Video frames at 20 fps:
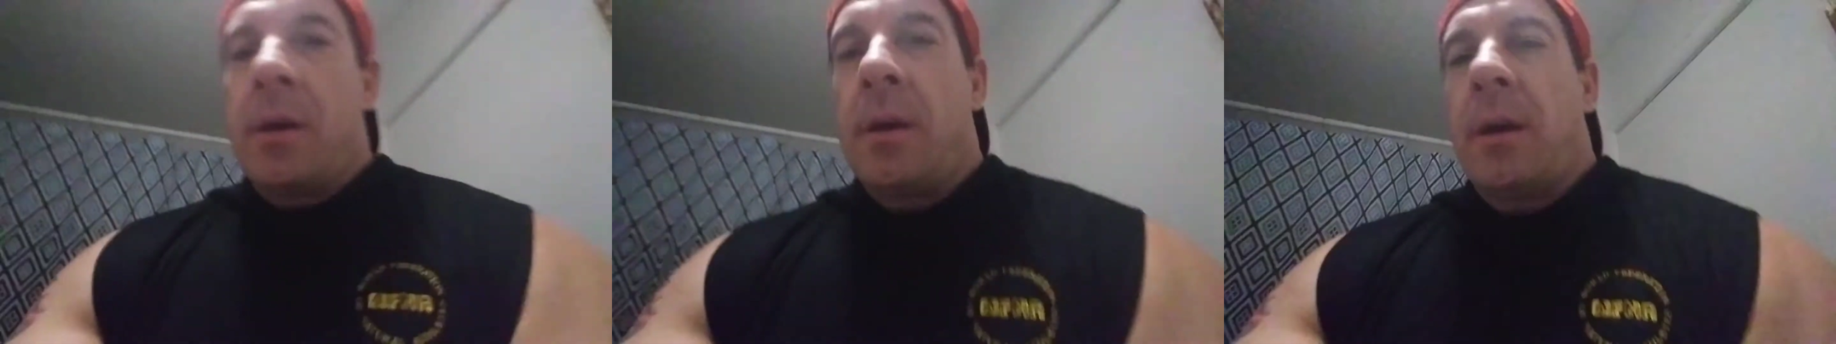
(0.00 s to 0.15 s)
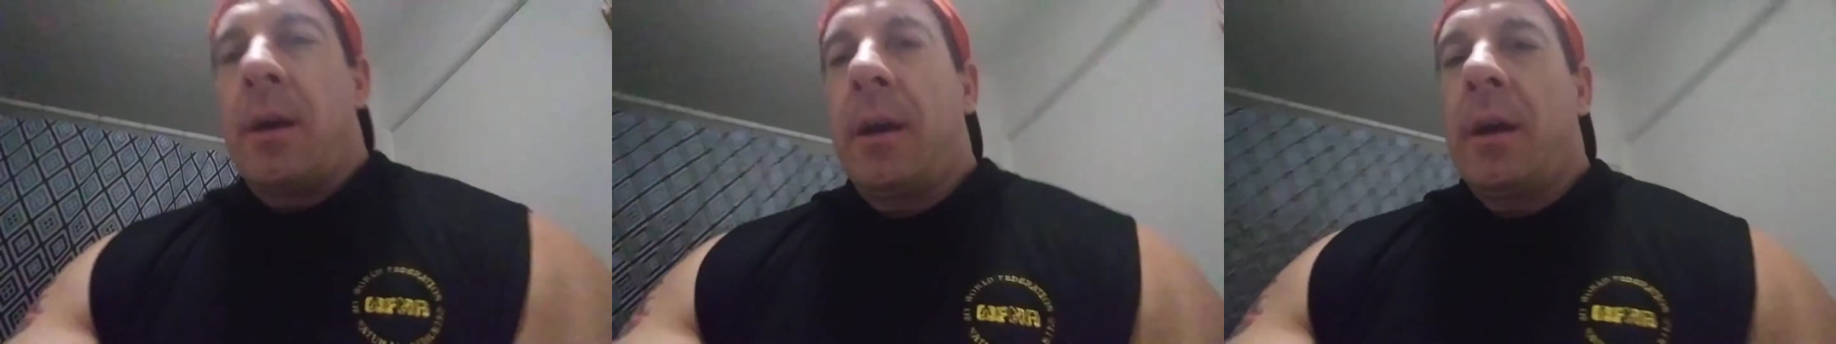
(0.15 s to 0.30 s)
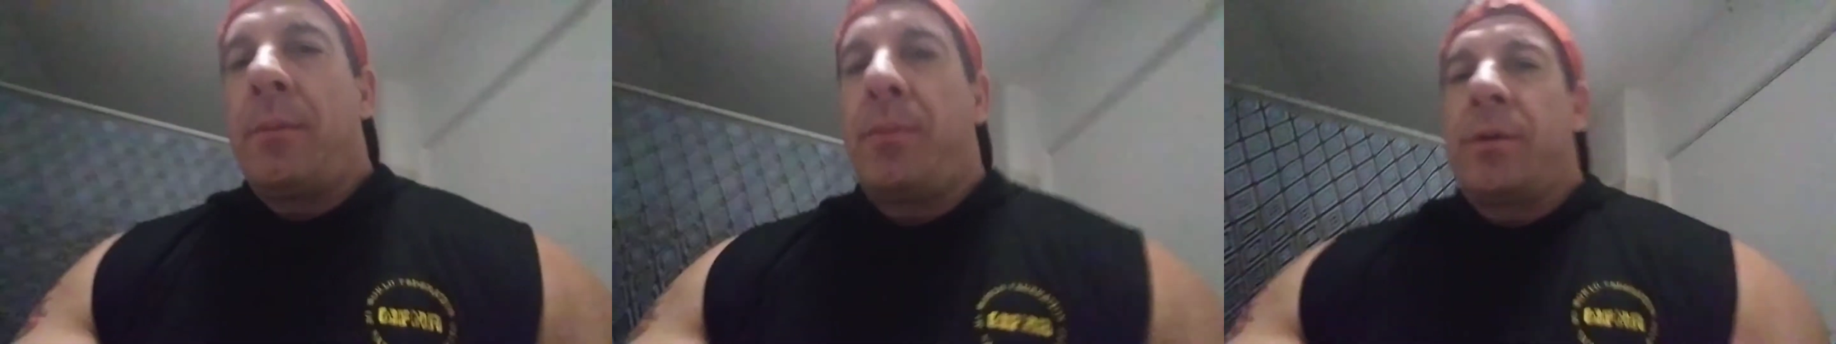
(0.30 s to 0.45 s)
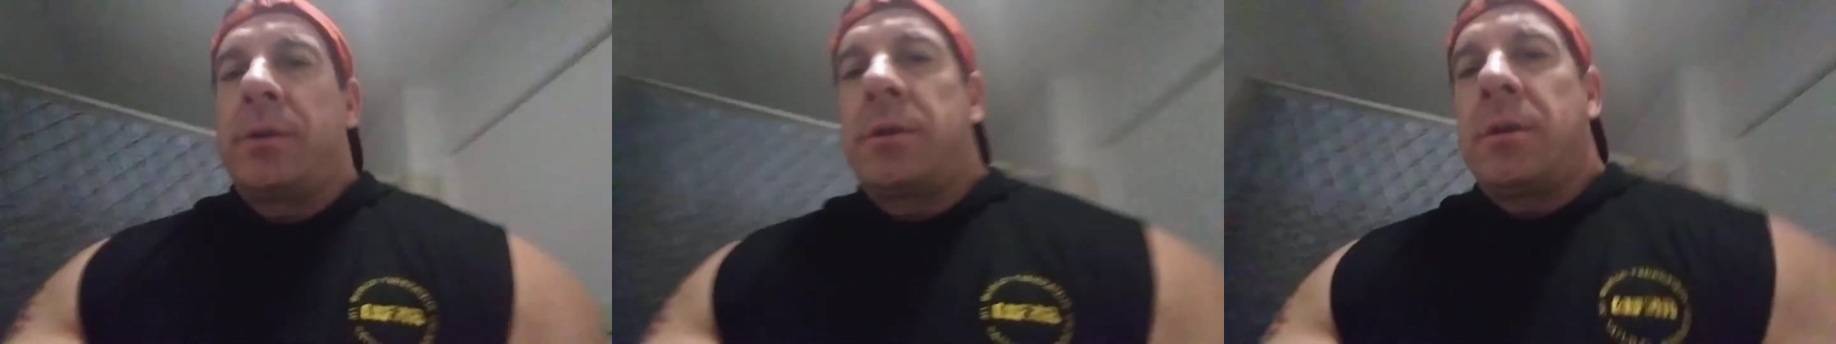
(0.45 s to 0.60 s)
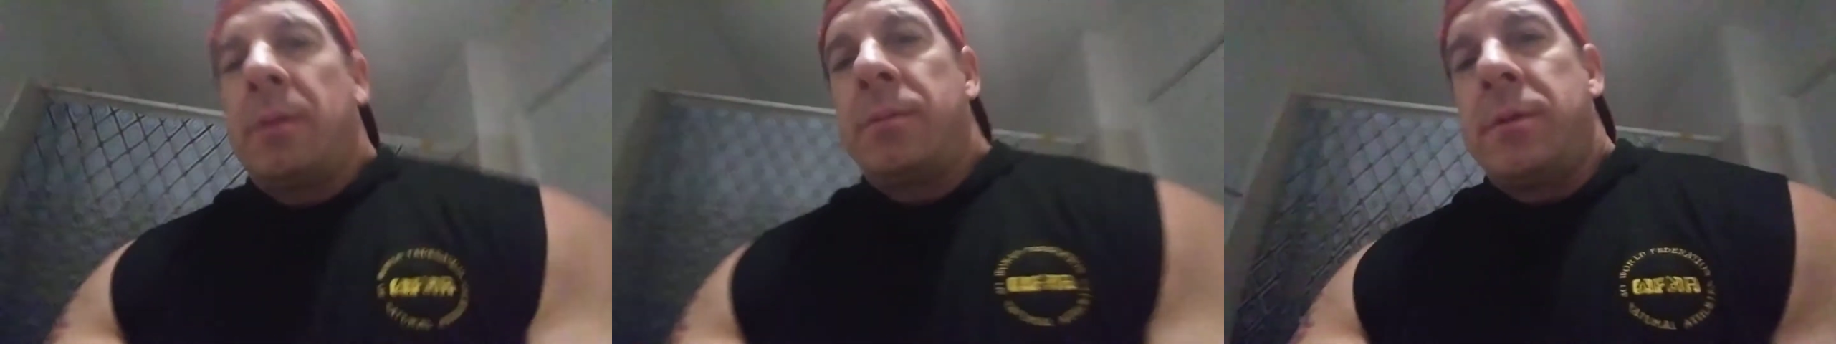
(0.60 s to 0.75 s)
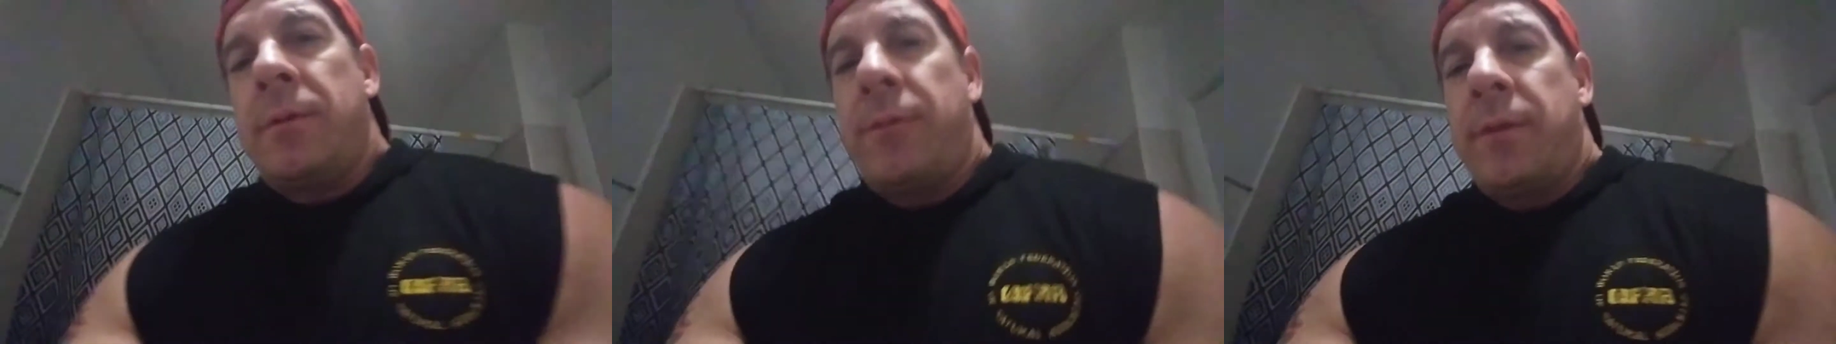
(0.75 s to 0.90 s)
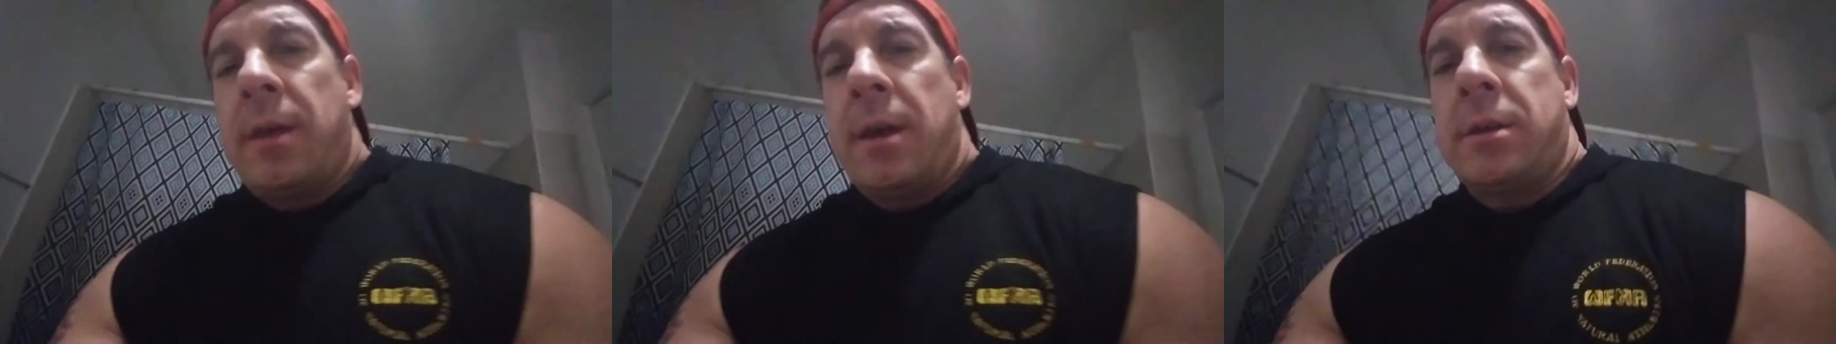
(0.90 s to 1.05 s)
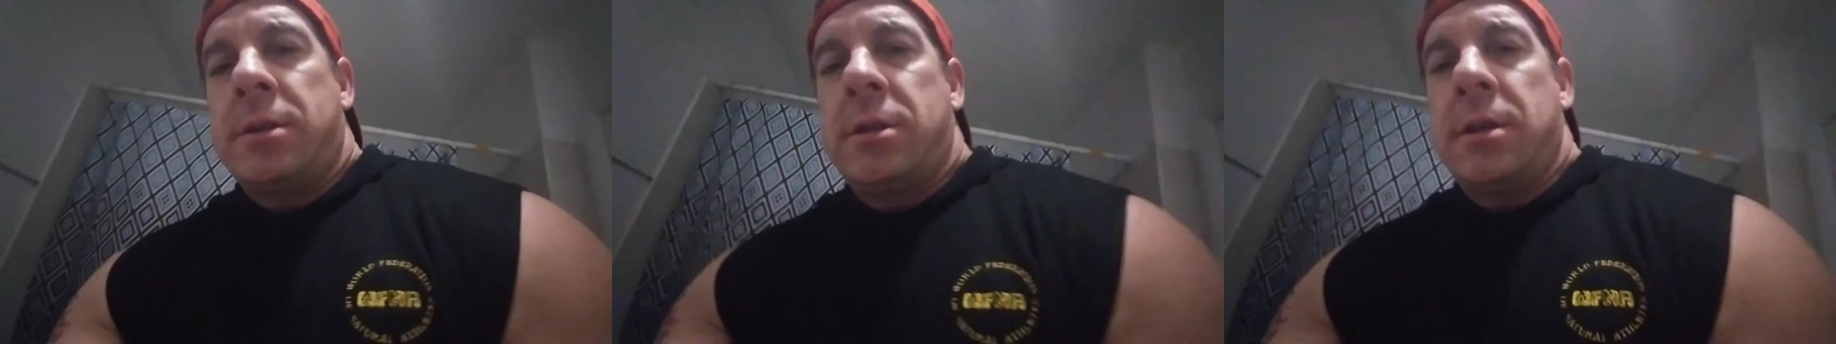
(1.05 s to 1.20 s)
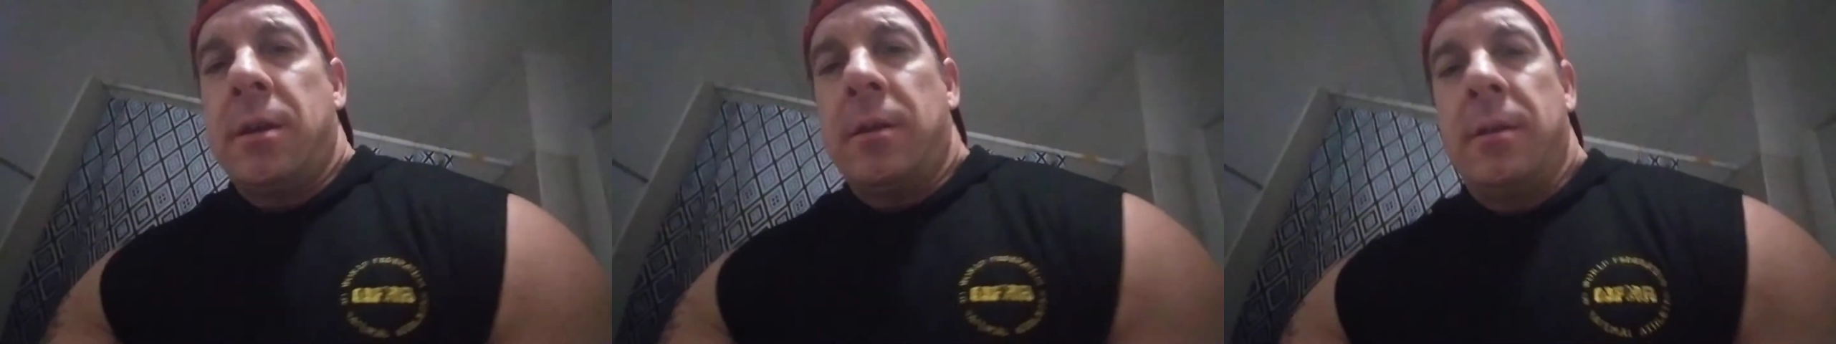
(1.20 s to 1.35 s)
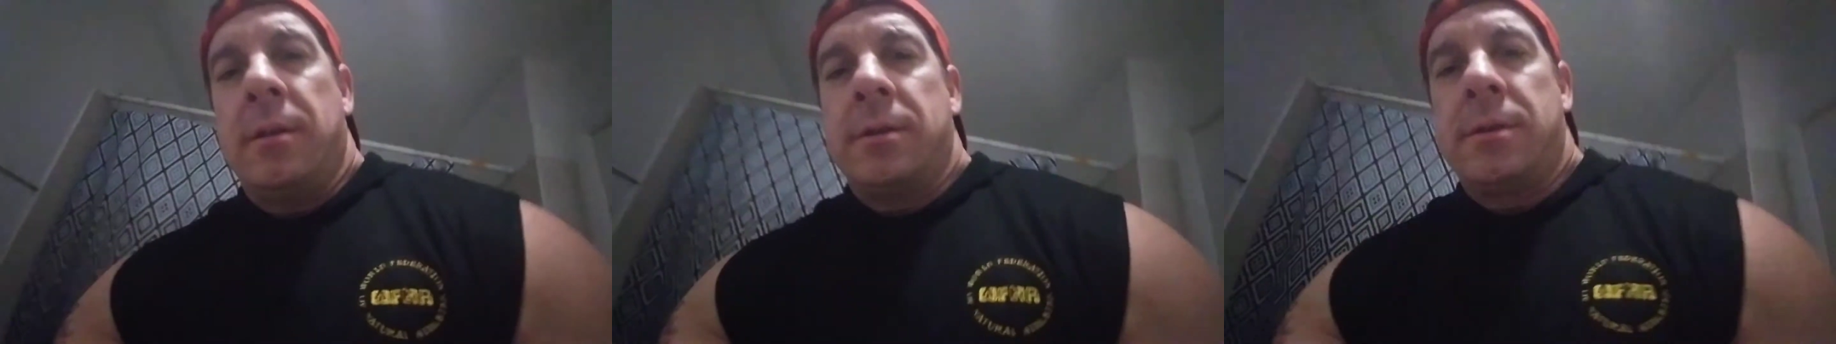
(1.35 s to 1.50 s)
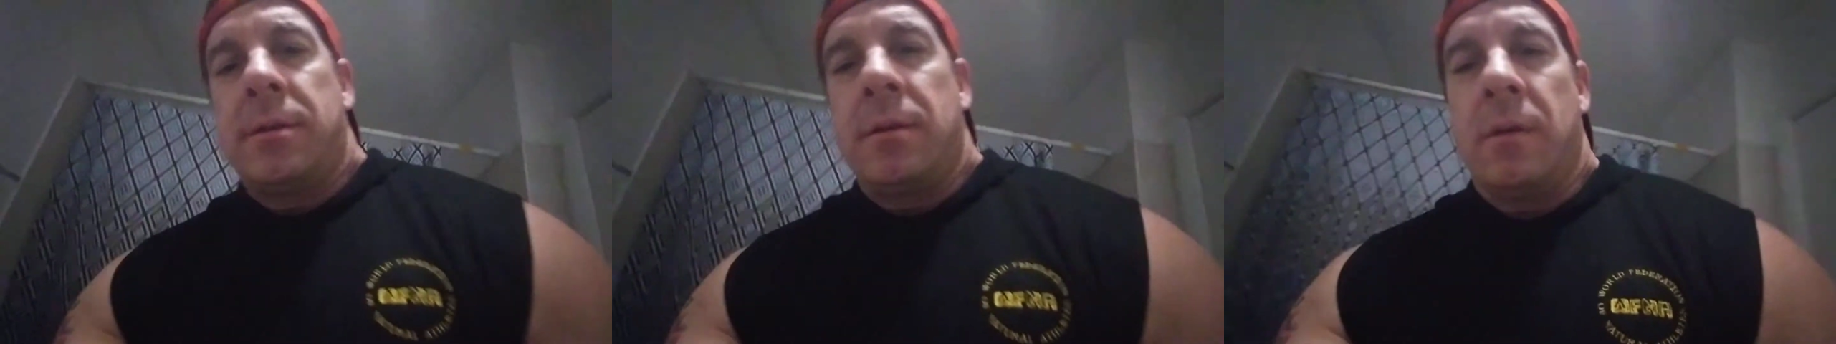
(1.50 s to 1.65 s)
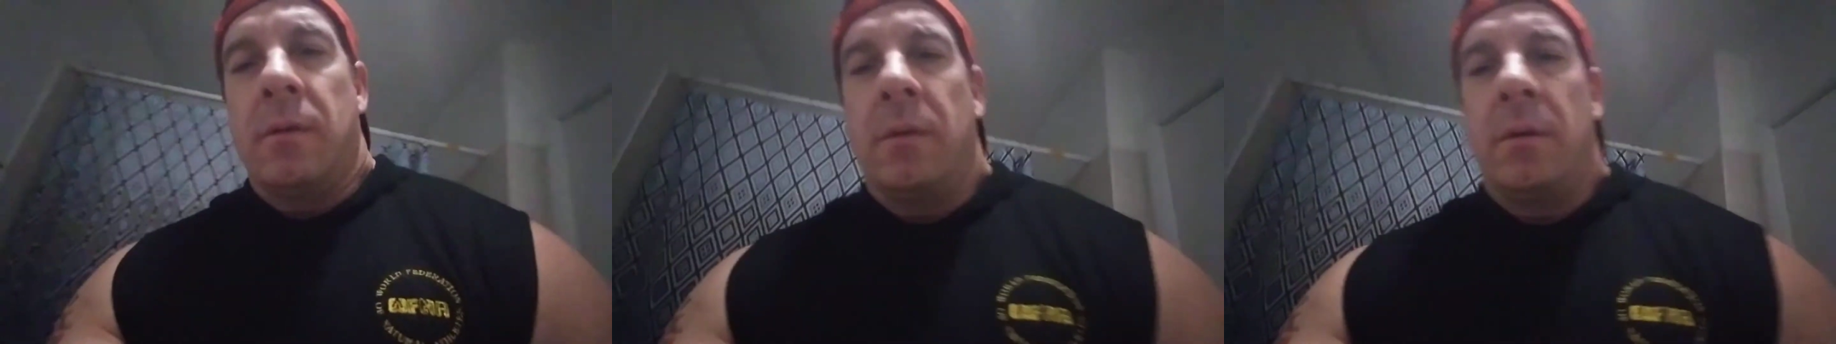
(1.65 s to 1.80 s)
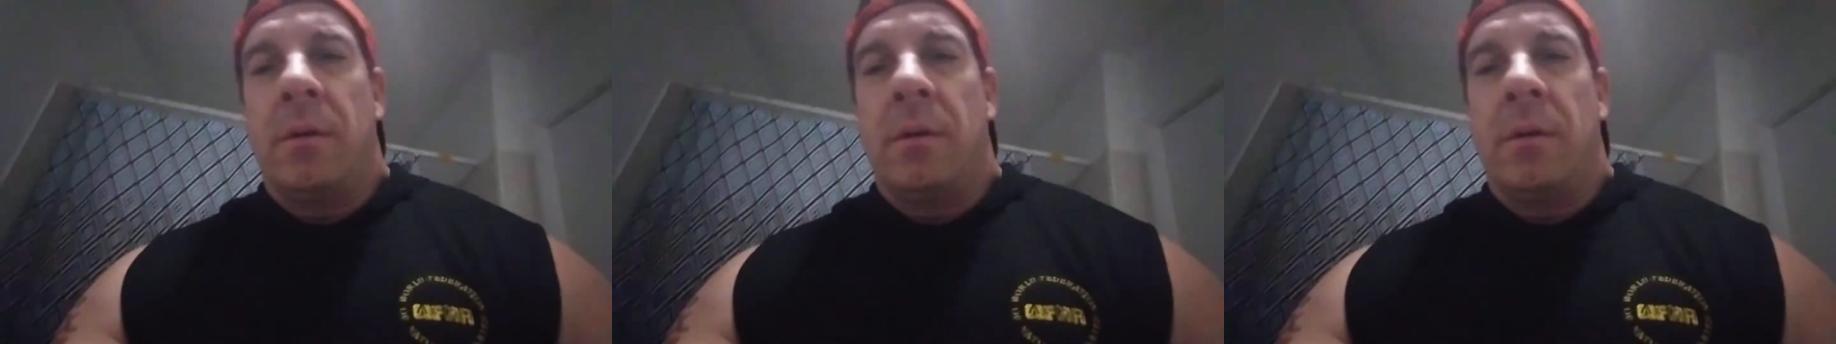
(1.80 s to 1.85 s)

I got a prescription for that shit, so